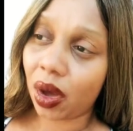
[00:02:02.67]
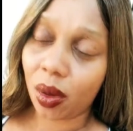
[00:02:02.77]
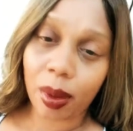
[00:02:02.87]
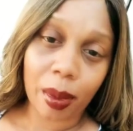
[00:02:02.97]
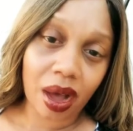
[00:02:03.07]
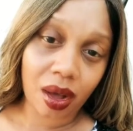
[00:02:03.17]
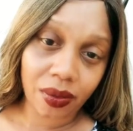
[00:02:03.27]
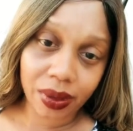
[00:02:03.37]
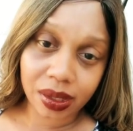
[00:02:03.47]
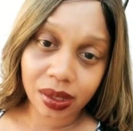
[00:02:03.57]
at home in my
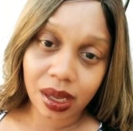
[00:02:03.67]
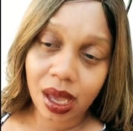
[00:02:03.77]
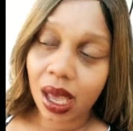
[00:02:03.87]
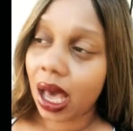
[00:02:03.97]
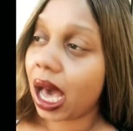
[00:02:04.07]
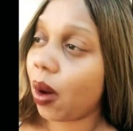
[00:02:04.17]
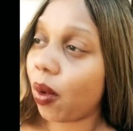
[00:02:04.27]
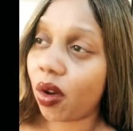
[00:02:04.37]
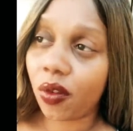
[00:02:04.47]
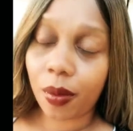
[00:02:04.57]
office. I
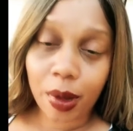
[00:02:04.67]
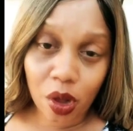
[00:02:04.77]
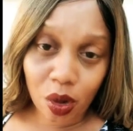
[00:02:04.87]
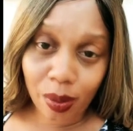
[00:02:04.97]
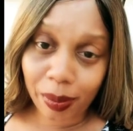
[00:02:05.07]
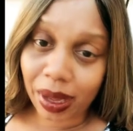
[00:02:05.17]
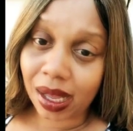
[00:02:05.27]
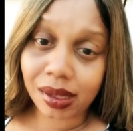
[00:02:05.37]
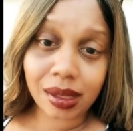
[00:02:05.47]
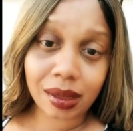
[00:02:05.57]
work from home. I'm
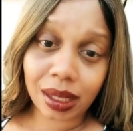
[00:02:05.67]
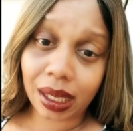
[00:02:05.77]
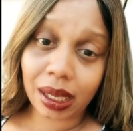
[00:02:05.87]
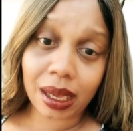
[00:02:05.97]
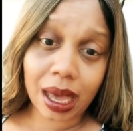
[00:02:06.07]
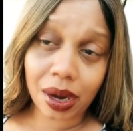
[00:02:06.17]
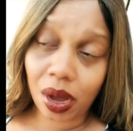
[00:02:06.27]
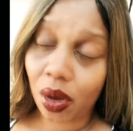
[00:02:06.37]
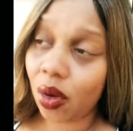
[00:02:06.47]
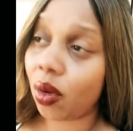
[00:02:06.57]
constantly at
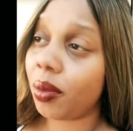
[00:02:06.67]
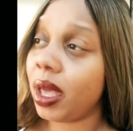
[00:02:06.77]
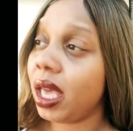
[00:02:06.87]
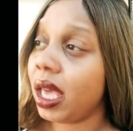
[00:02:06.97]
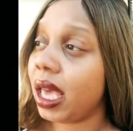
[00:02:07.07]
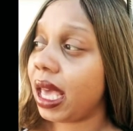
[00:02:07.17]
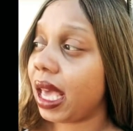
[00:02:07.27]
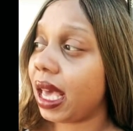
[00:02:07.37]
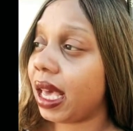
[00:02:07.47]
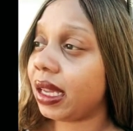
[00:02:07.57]
home,
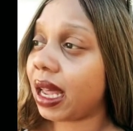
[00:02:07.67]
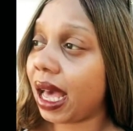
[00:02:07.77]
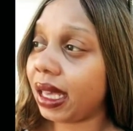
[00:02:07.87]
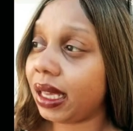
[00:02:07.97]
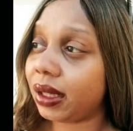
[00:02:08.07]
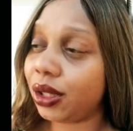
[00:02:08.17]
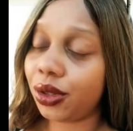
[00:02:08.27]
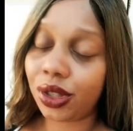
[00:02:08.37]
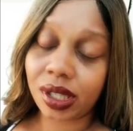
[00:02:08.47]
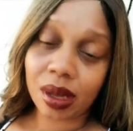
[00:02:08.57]
and I get
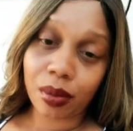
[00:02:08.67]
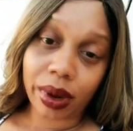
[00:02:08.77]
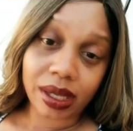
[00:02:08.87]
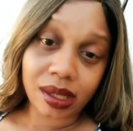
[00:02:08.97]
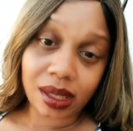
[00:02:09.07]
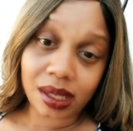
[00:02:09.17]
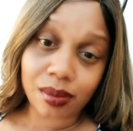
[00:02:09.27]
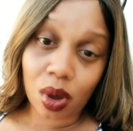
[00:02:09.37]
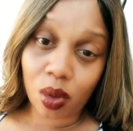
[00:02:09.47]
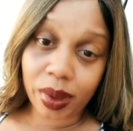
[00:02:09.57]
to just embrace
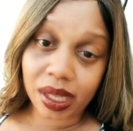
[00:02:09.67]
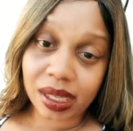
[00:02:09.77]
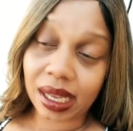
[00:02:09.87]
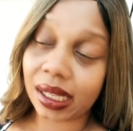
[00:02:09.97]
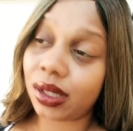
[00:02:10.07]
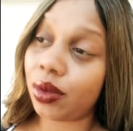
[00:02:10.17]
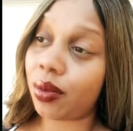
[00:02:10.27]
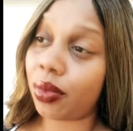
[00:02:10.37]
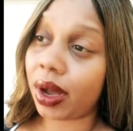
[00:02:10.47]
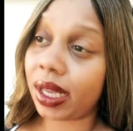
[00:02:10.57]
these moments. I get to
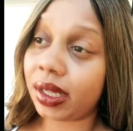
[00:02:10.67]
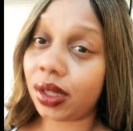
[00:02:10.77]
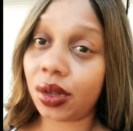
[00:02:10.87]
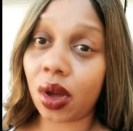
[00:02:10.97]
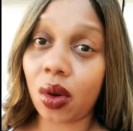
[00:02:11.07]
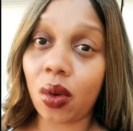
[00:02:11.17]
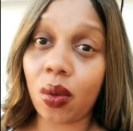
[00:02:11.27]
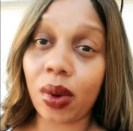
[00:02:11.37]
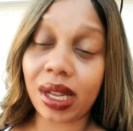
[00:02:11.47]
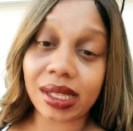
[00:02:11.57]
embrace,
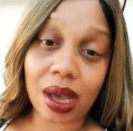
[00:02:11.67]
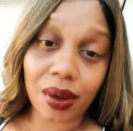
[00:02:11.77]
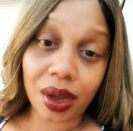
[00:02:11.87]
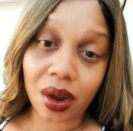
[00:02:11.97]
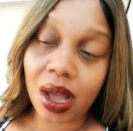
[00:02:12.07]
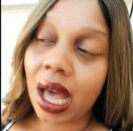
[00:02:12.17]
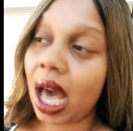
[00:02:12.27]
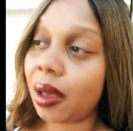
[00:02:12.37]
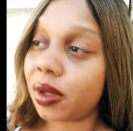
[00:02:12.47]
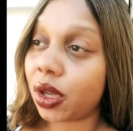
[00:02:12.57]
what is out here.
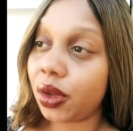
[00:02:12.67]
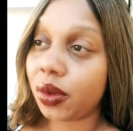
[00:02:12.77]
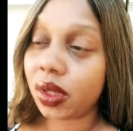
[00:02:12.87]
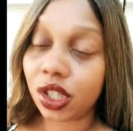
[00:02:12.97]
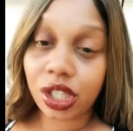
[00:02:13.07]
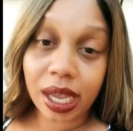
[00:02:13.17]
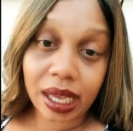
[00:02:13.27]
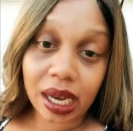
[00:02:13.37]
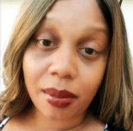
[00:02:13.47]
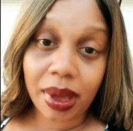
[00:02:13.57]
I'm so used to
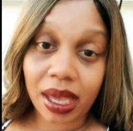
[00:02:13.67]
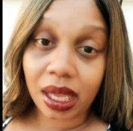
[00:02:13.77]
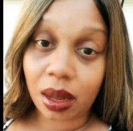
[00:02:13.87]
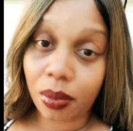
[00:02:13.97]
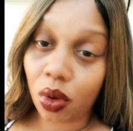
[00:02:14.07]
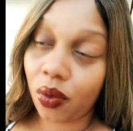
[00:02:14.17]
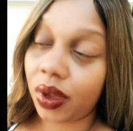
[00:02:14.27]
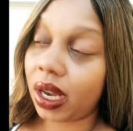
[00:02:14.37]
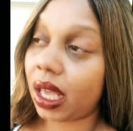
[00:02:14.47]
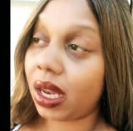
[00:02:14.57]
shaking and baking and
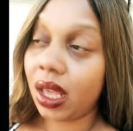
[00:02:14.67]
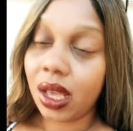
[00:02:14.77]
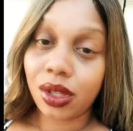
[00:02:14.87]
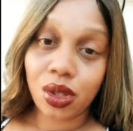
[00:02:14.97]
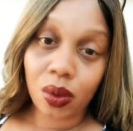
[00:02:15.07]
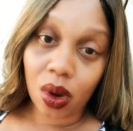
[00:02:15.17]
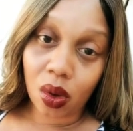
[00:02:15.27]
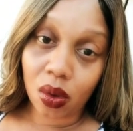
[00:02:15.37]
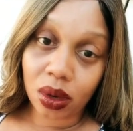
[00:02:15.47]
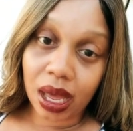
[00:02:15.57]
moving and doing a
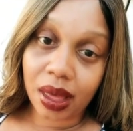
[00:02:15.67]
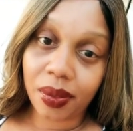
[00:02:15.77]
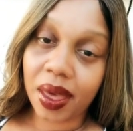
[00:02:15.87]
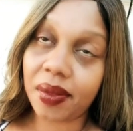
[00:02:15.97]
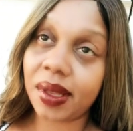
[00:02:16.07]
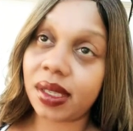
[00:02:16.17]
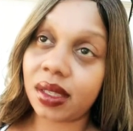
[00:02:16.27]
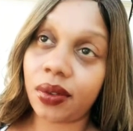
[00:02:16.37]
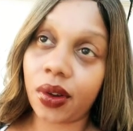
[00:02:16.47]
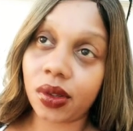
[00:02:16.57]
whole lot that this
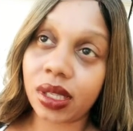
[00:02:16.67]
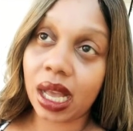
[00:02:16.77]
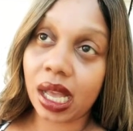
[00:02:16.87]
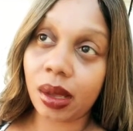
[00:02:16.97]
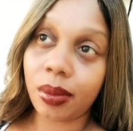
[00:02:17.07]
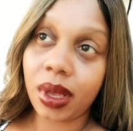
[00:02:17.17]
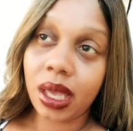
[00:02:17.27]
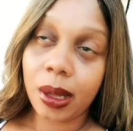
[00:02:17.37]
is the first time